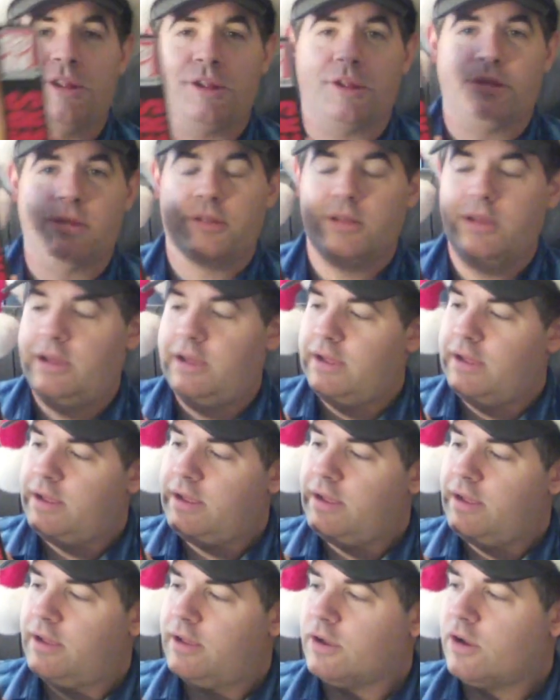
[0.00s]
is just
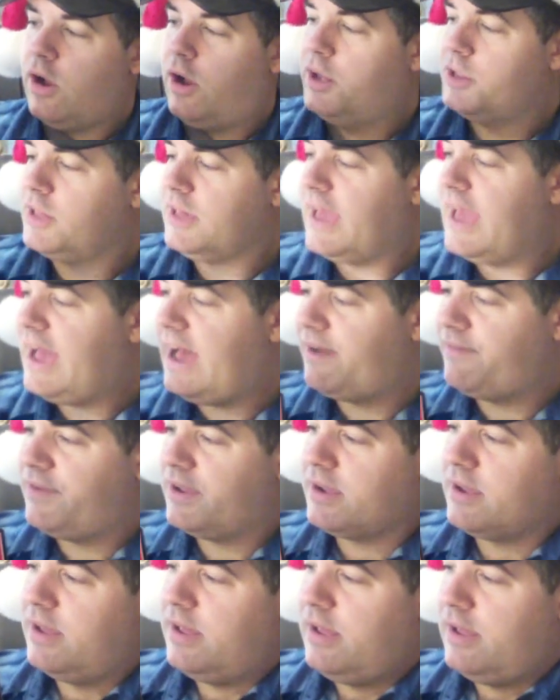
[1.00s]
causing
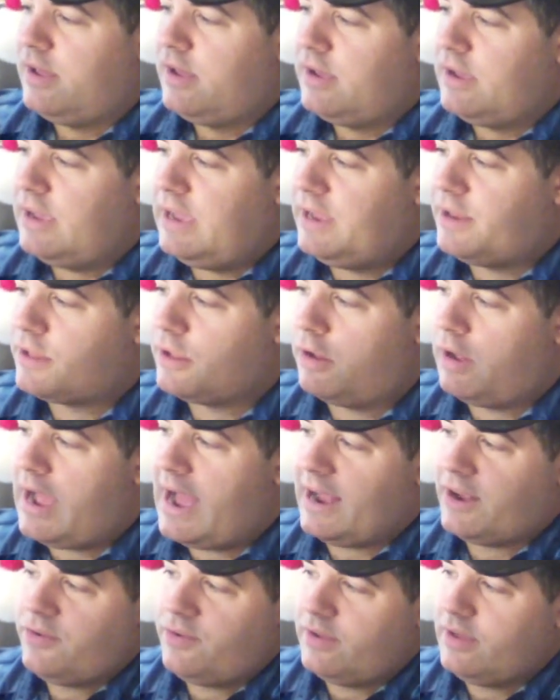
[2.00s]
havoc. It's
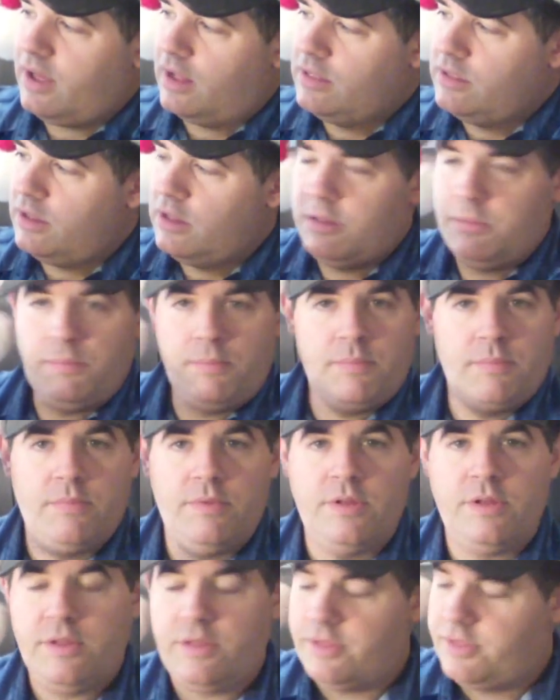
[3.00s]
actually a little
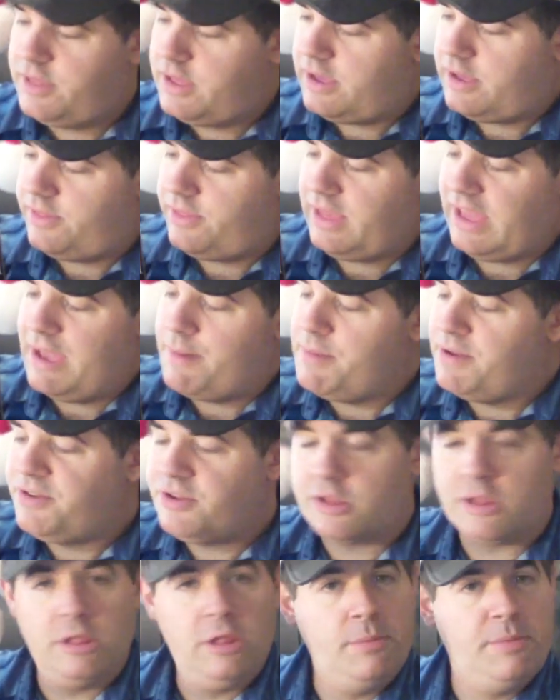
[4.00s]
the image
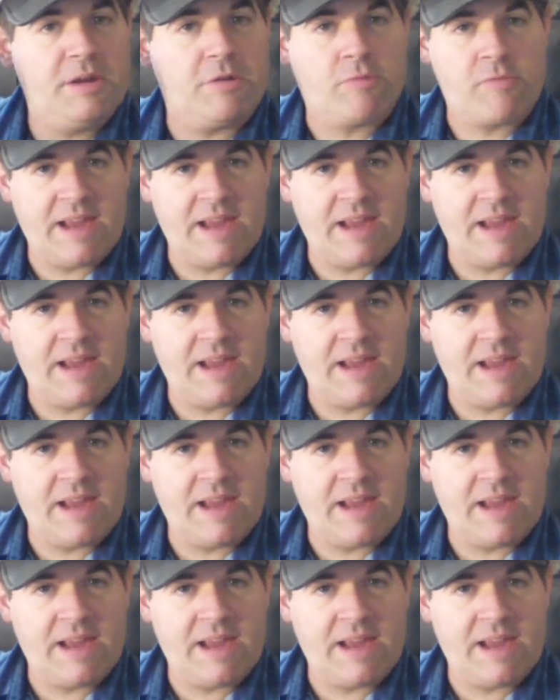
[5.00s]
is a little bit